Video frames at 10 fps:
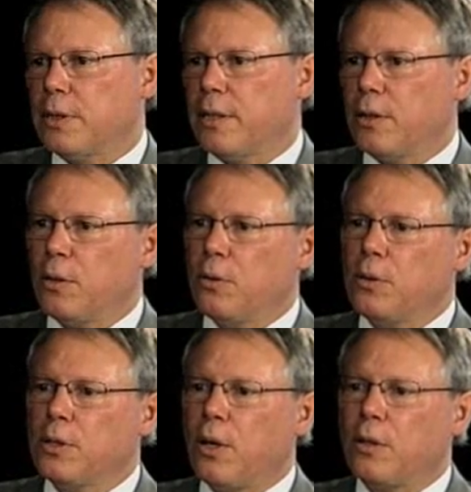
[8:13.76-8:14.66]
it
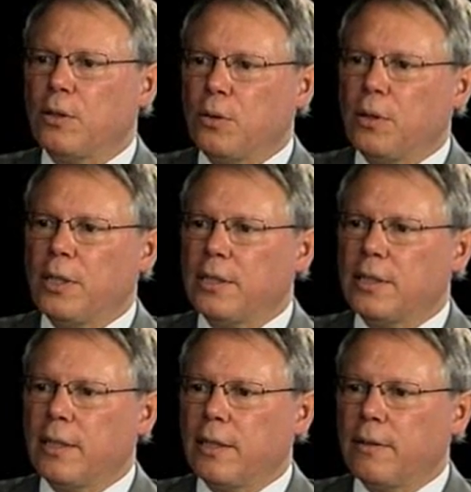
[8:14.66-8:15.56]
includes all the duties
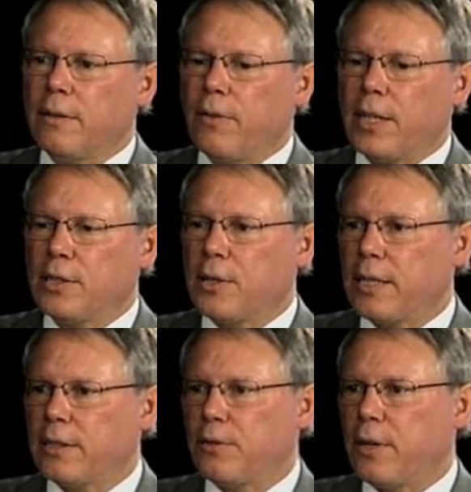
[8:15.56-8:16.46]
that the vice
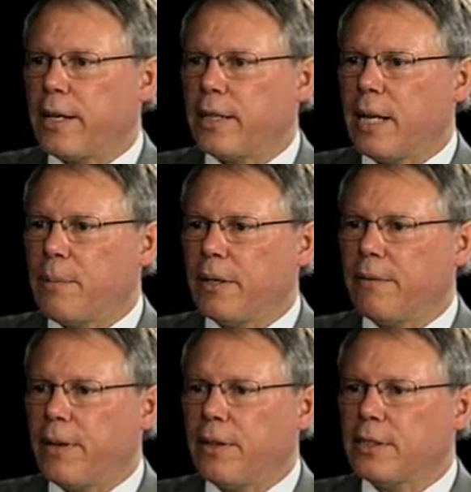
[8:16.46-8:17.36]
chancellor for academic
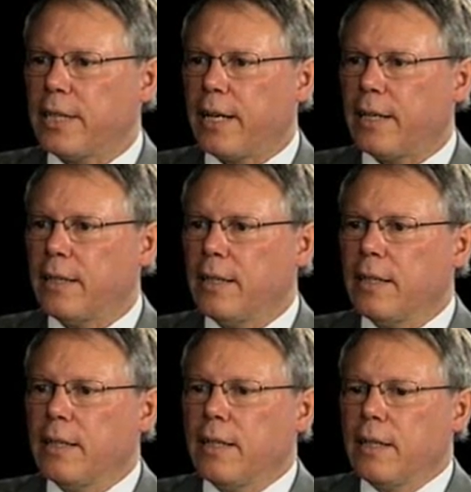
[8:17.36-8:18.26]
affairs had.
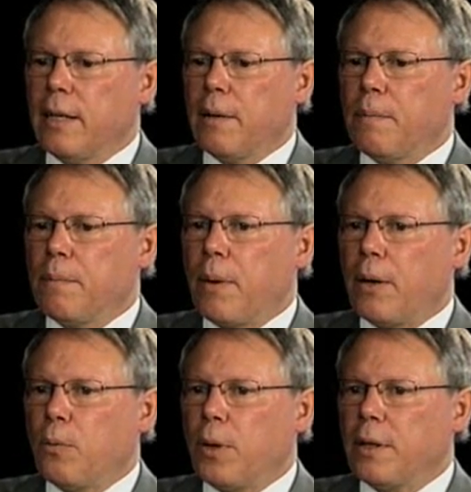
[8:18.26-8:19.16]

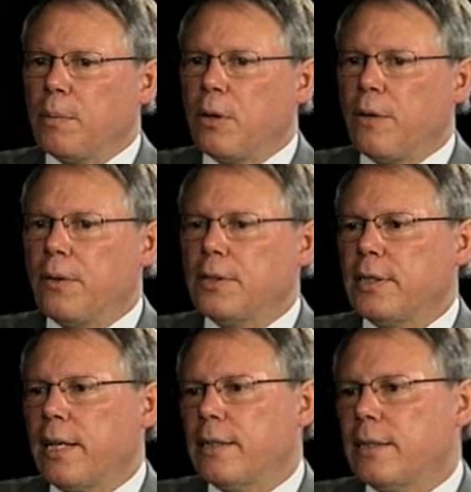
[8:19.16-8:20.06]
But what the provost
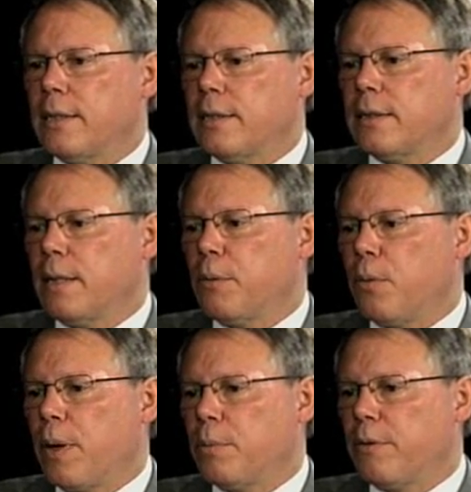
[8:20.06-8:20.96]
does is, number
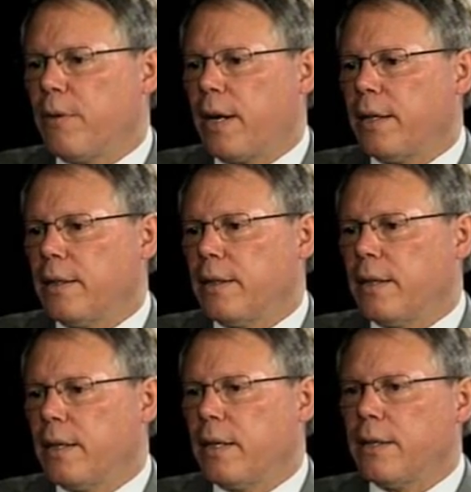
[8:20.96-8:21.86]
one, provide
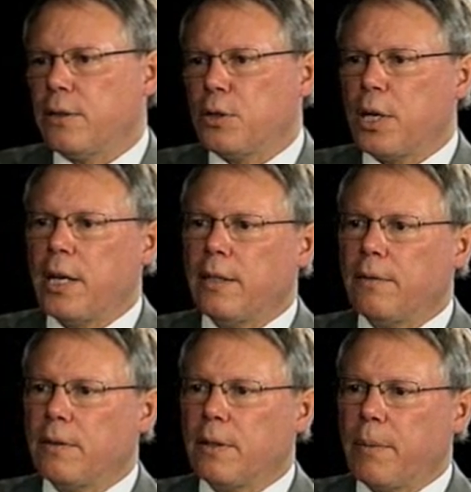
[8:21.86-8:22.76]
a clear chain
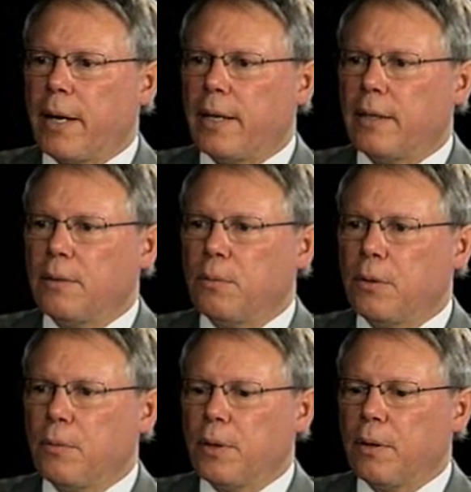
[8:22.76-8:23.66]
of command.
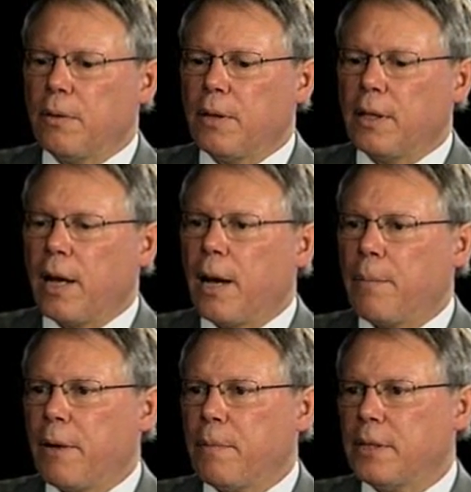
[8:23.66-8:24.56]
With the
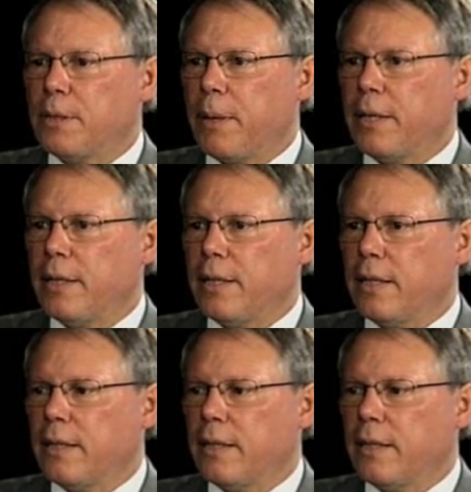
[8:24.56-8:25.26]
time I've been spending